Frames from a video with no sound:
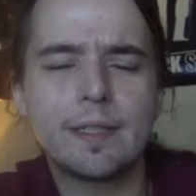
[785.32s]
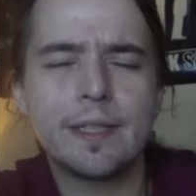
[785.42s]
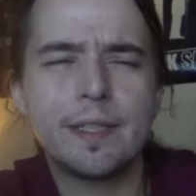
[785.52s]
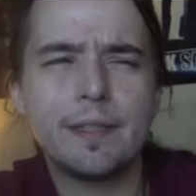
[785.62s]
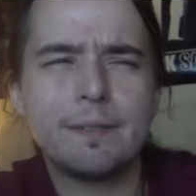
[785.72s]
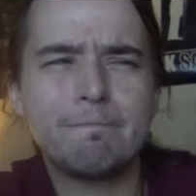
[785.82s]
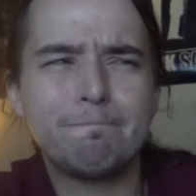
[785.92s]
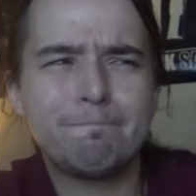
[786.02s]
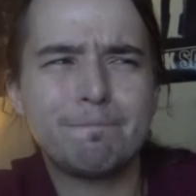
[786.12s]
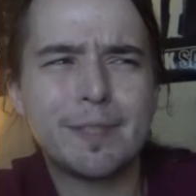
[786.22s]
I
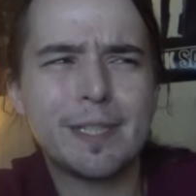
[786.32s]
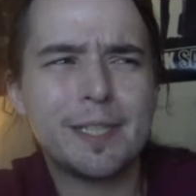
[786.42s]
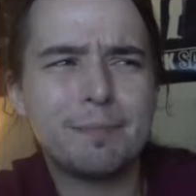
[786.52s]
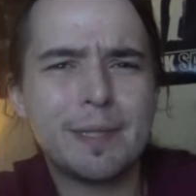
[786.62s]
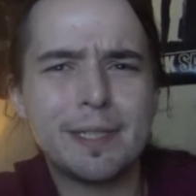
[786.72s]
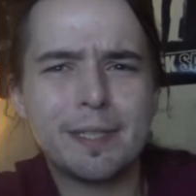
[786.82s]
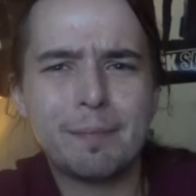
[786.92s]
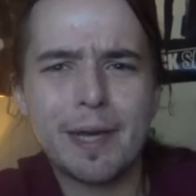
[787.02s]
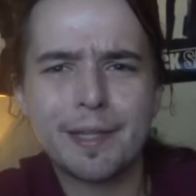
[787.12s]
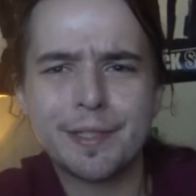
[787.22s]
think he's been in the
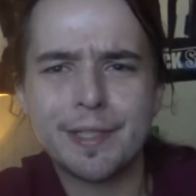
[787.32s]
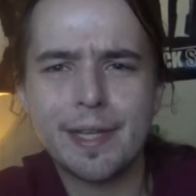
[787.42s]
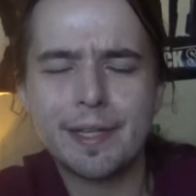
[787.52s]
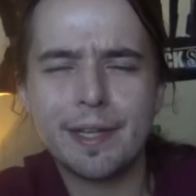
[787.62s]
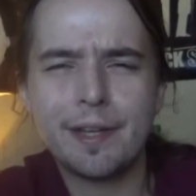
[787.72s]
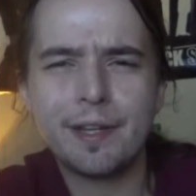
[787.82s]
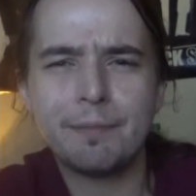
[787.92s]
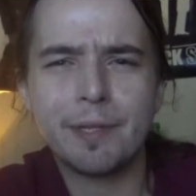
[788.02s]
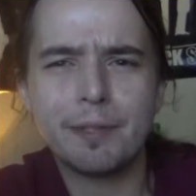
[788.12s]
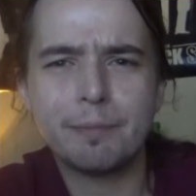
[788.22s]
past 10
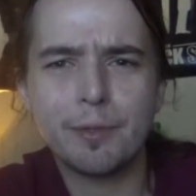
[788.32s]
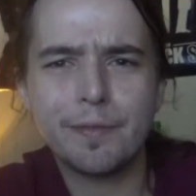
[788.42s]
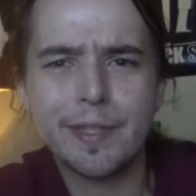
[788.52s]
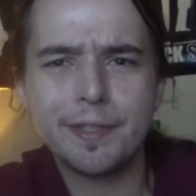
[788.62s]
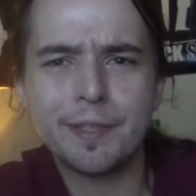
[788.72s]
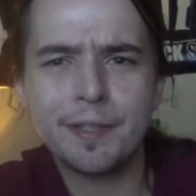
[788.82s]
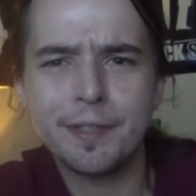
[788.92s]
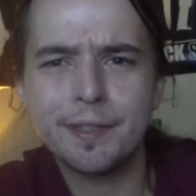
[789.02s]
animated movies.